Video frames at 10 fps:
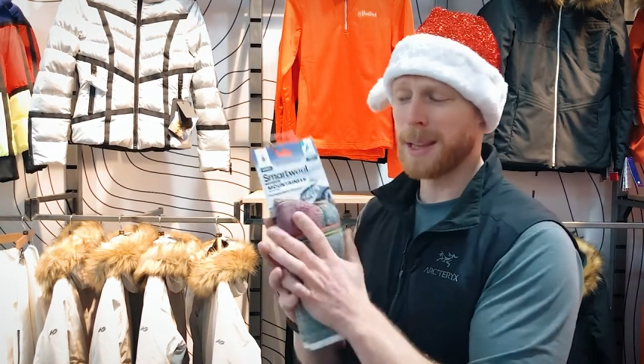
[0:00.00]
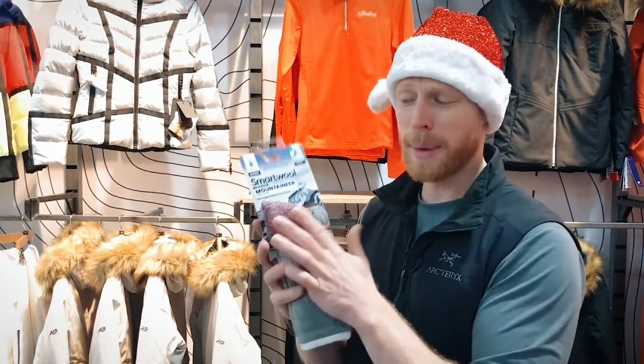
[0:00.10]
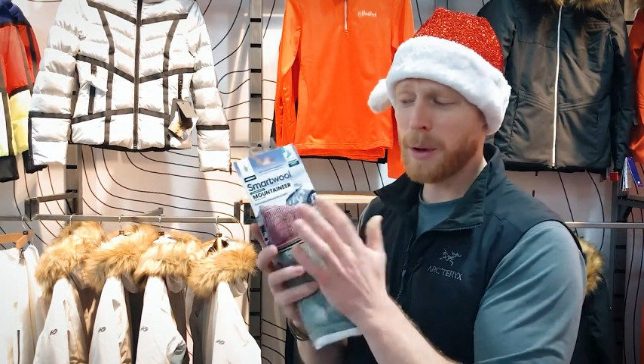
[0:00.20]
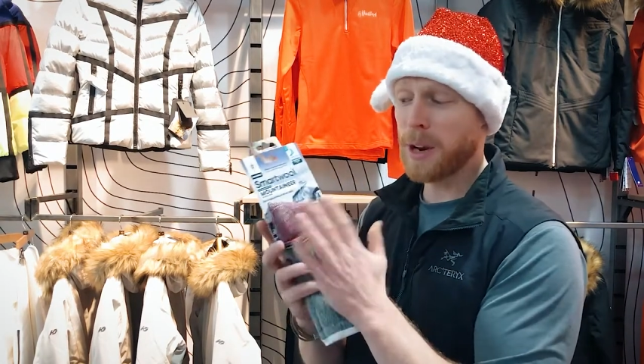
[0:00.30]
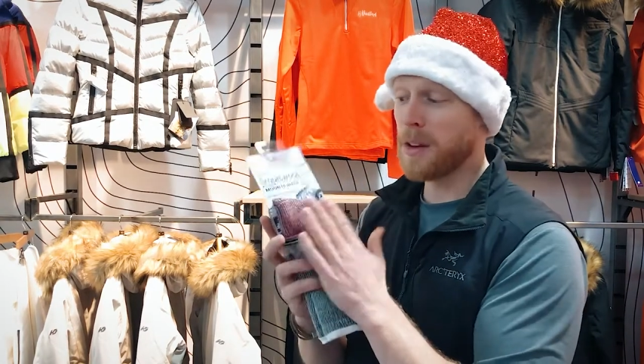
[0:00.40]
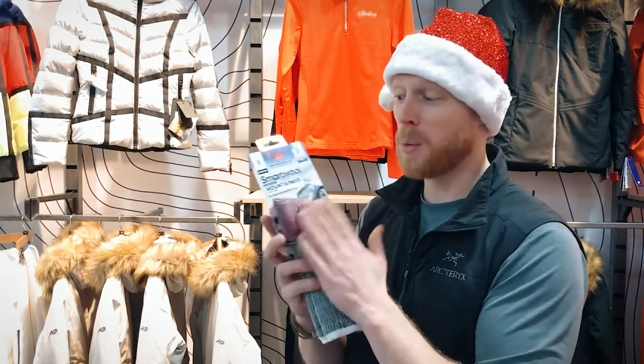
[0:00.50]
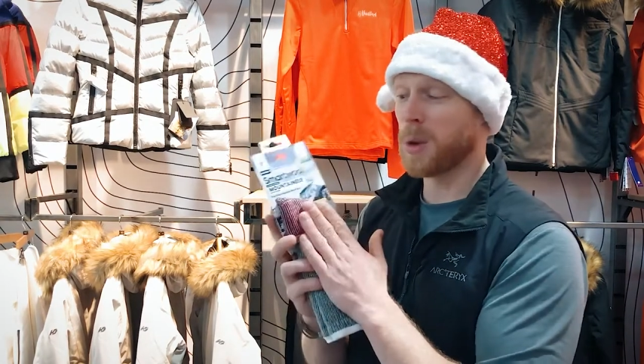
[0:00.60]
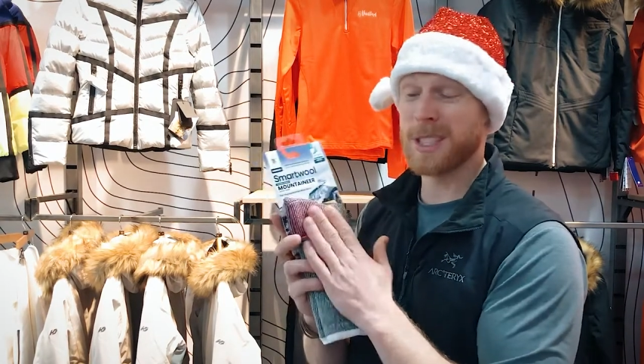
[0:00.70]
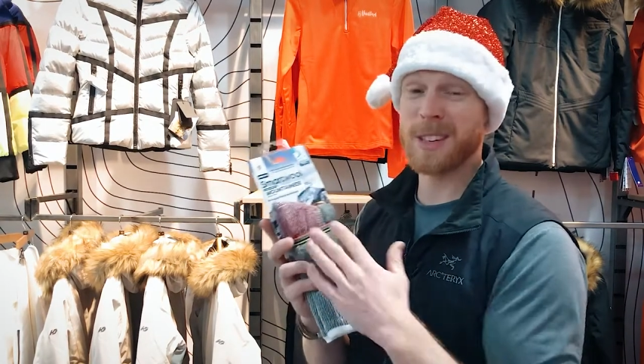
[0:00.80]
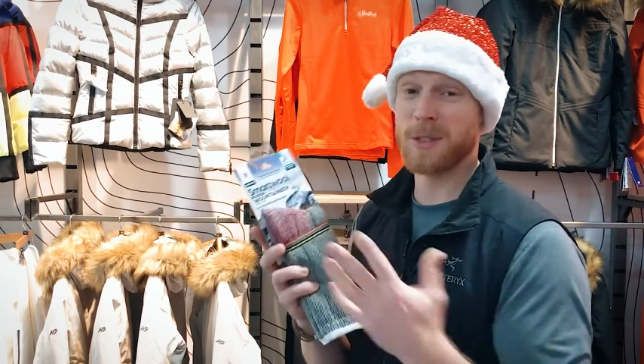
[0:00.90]
The mountaineering
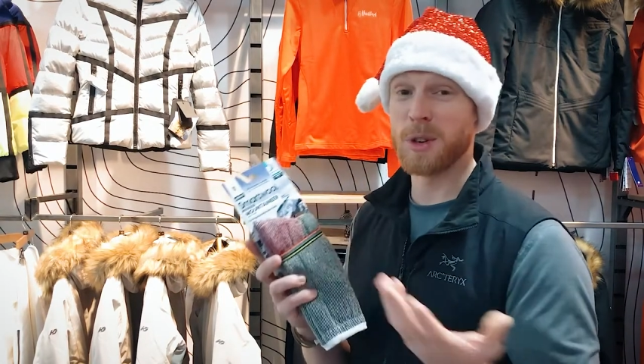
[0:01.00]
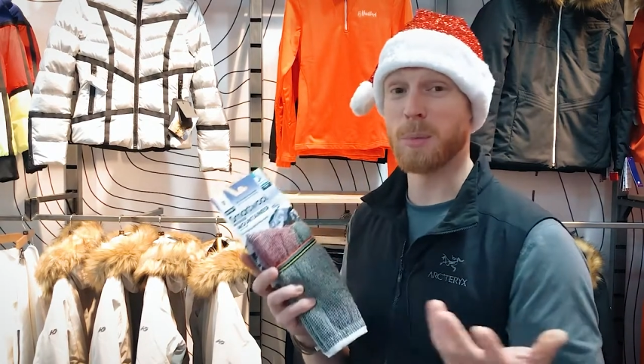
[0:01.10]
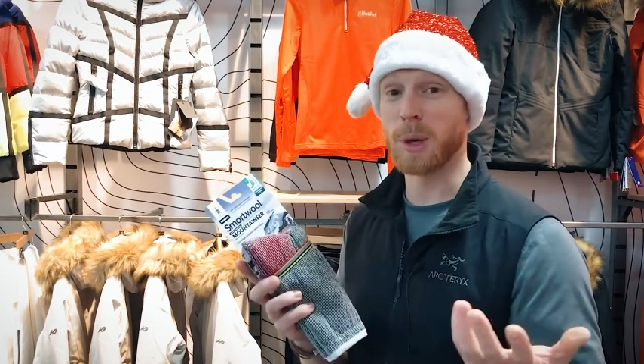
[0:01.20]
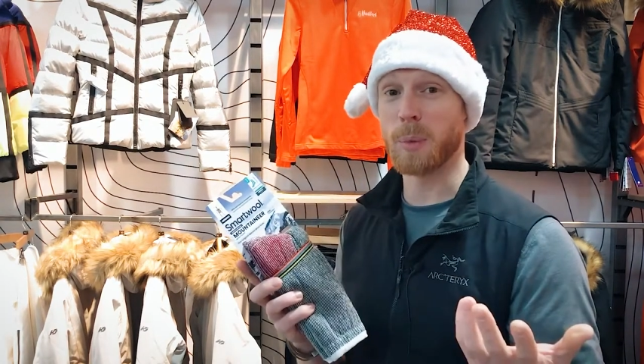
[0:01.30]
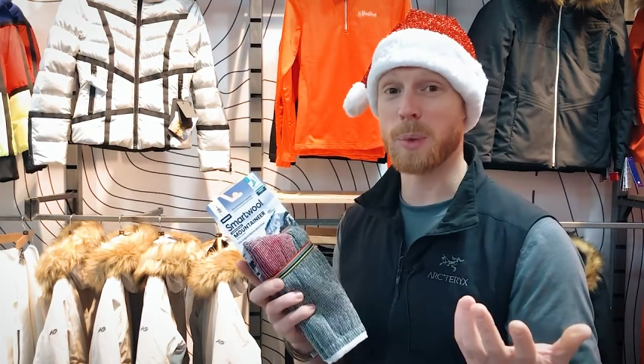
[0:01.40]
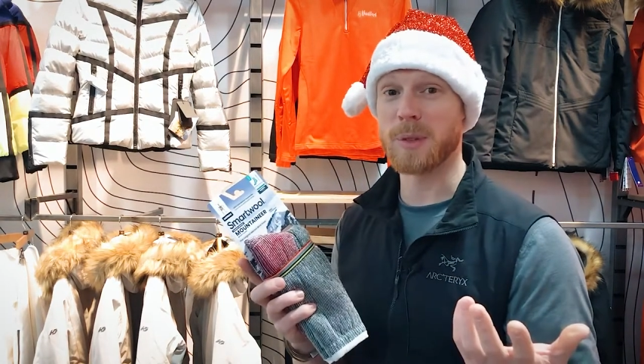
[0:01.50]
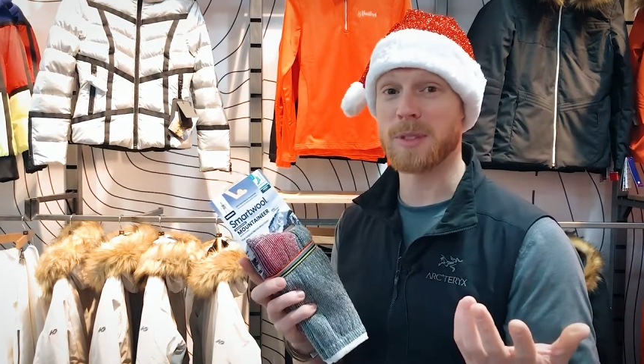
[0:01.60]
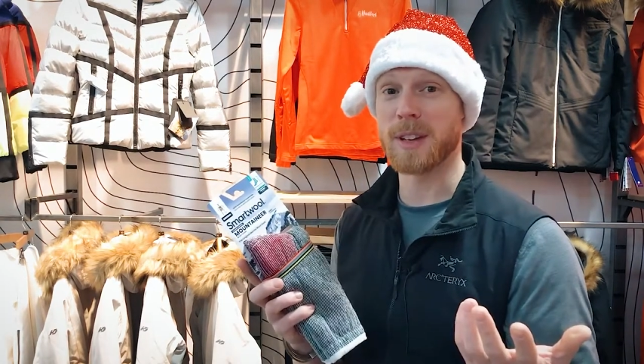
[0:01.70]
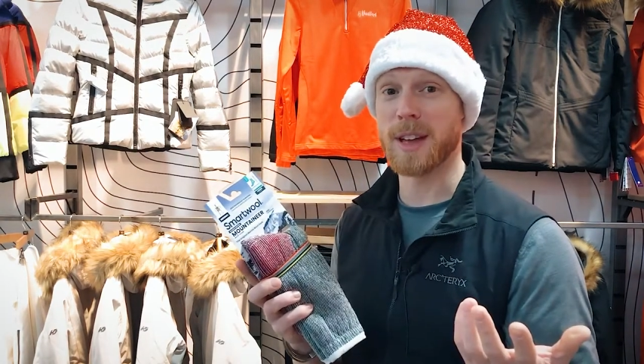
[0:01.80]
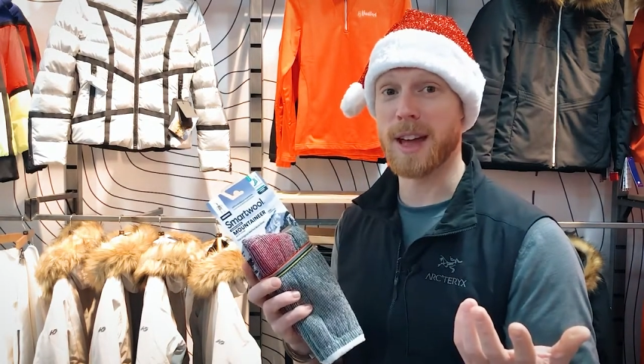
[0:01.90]
ones even double up
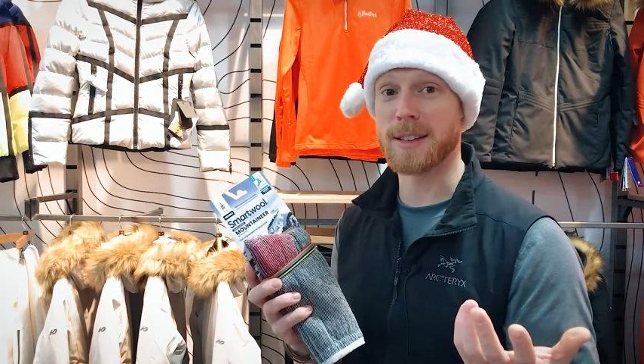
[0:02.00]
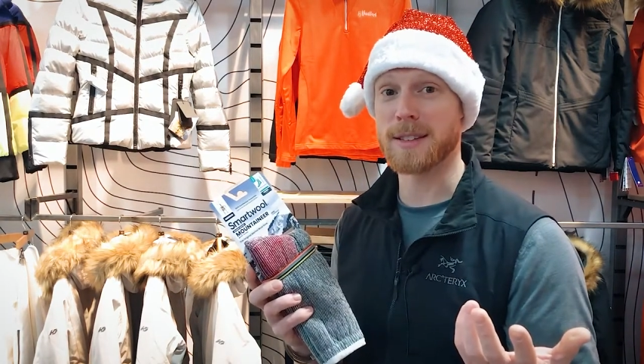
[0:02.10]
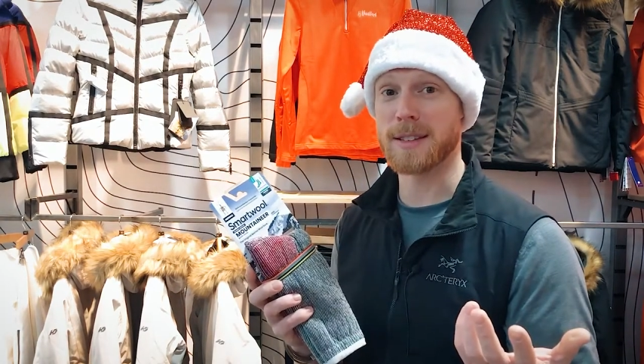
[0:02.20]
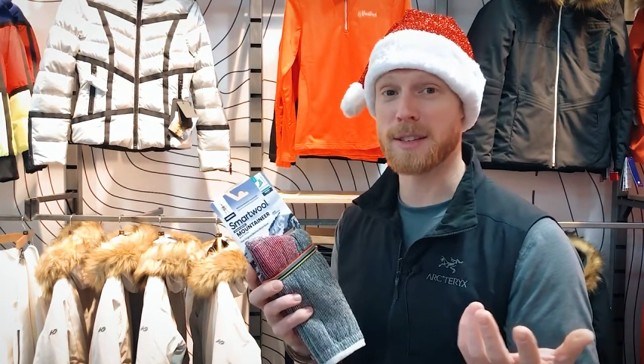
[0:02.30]
as, as,